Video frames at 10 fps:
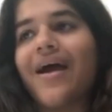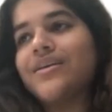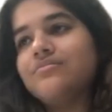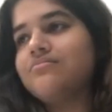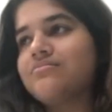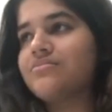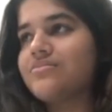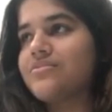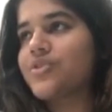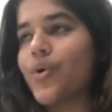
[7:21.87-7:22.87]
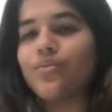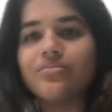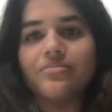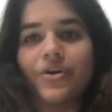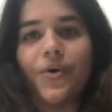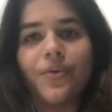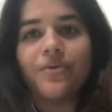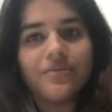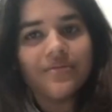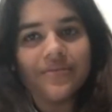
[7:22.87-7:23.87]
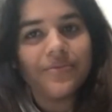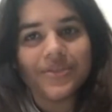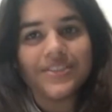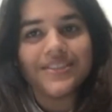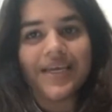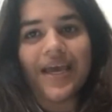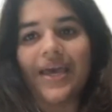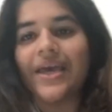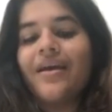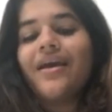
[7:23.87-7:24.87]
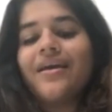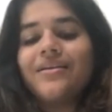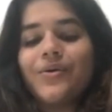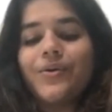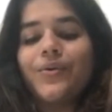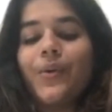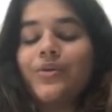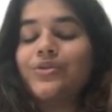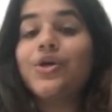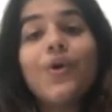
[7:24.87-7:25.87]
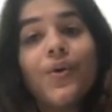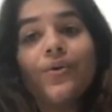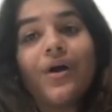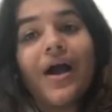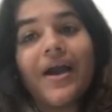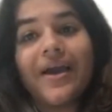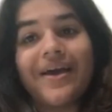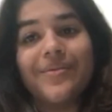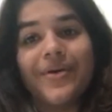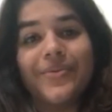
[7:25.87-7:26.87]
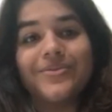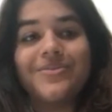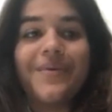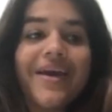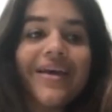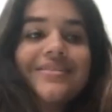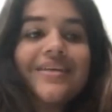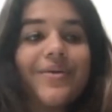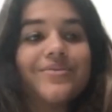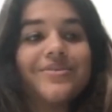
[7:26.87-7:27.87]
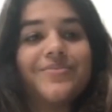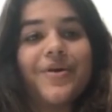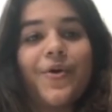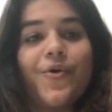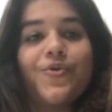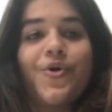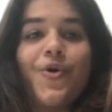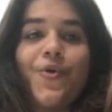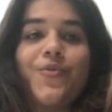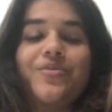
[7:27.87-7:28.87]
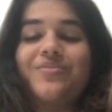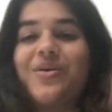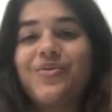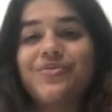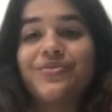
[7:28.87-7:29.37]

I don't know what to say. In Guangzhou, I had my own space. I was in my own home, in my own